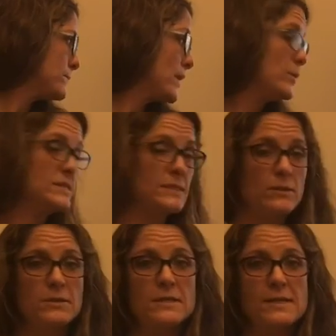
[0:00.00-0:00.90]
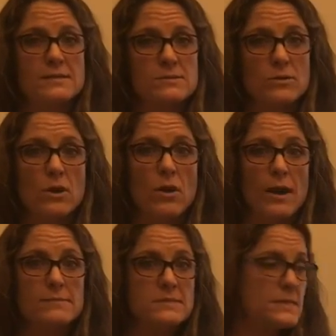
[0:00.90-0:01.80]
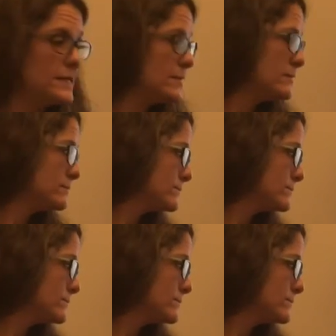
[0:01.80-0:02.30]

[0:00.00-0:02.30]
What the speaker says: We did learn that deaths are a crime scene